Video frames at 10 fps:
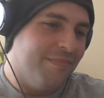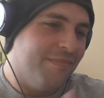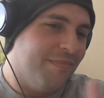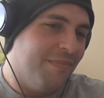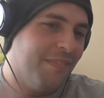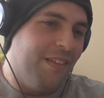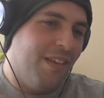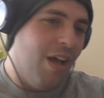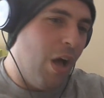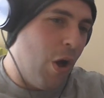A
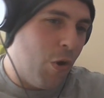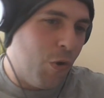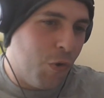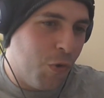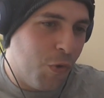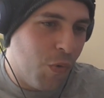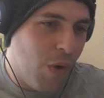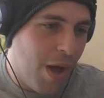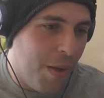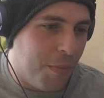monster.
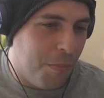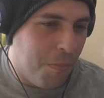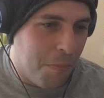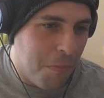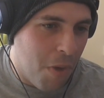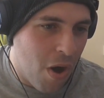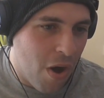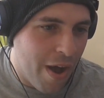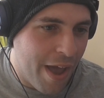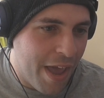Oh
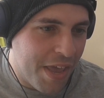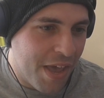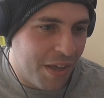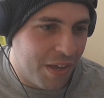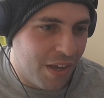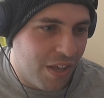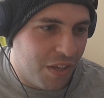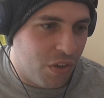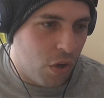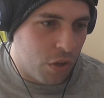my
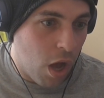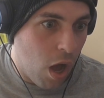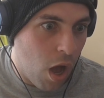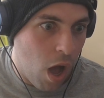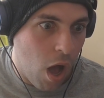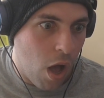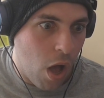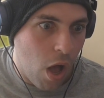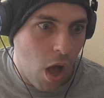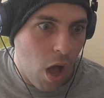God. Oh.
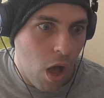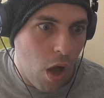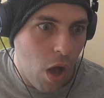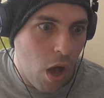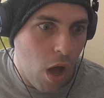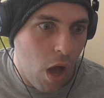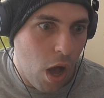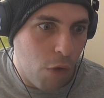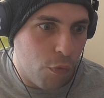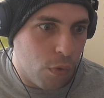Watch.
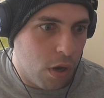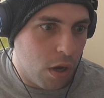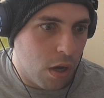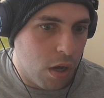Oh.